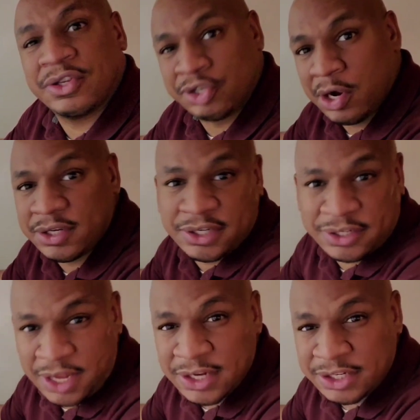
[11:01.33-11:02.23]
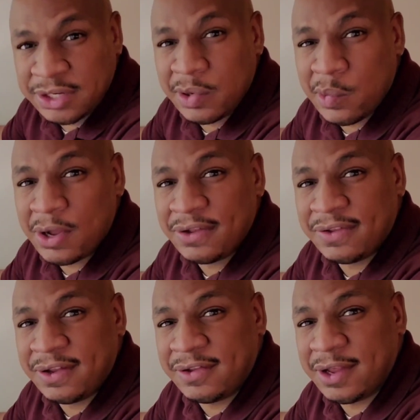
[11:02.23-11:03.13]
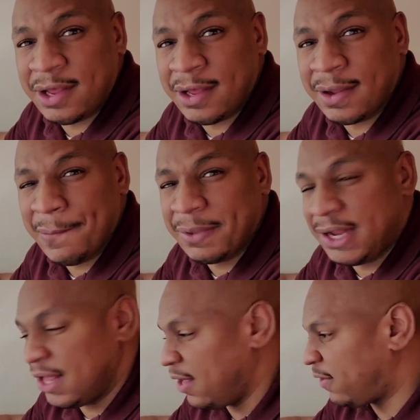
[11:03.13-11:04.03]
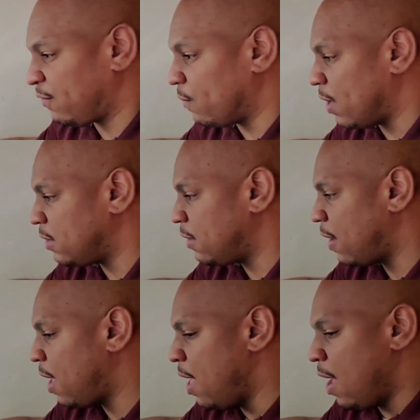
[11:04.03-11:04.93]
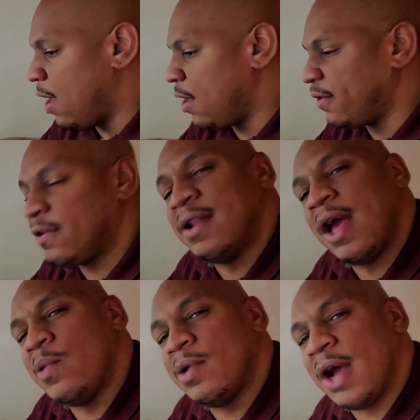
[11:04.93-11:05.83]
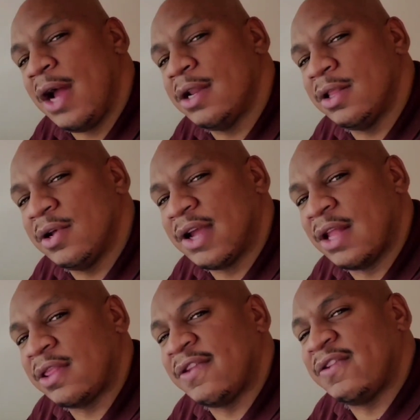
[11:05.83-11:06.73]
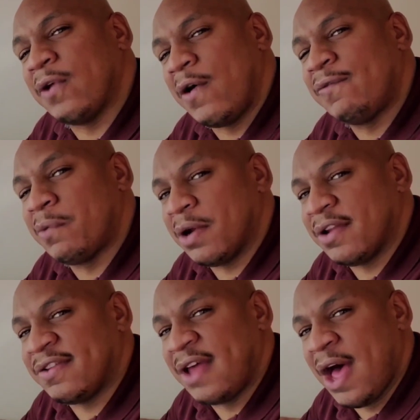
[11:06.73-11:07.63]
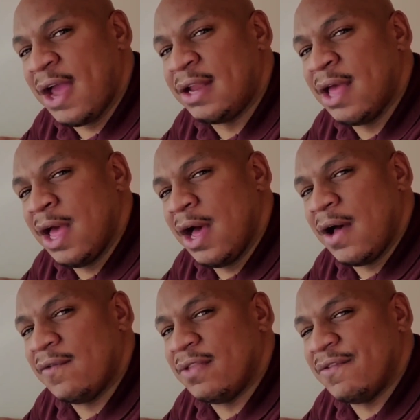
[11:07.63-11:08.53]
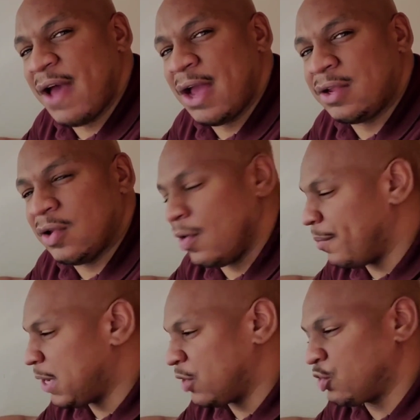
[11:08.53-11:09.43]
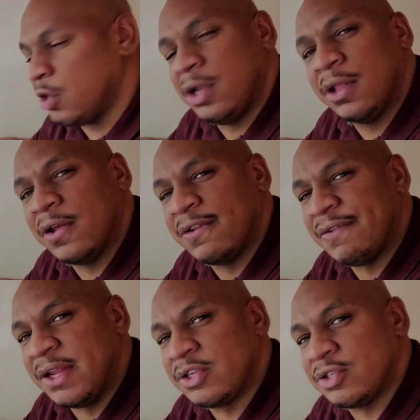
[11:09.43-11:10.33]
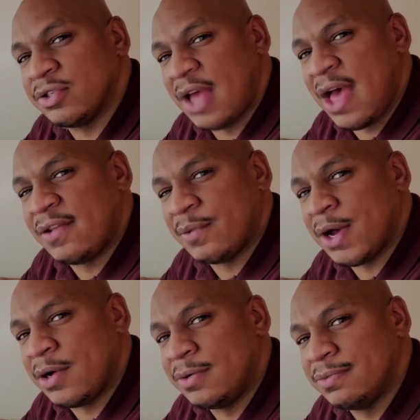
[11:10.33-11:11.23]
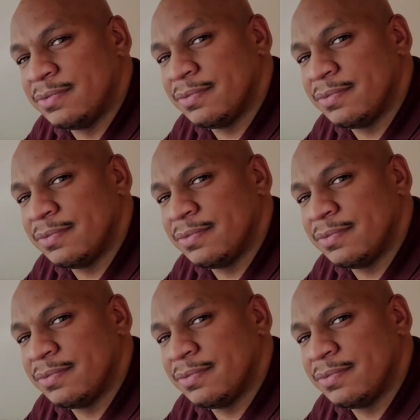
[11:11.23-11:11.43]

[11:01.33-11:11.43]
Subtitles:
the charging station once it's completed its run. So now we'll kind of look at the software side of the vacuum, and I'll show you those features as well.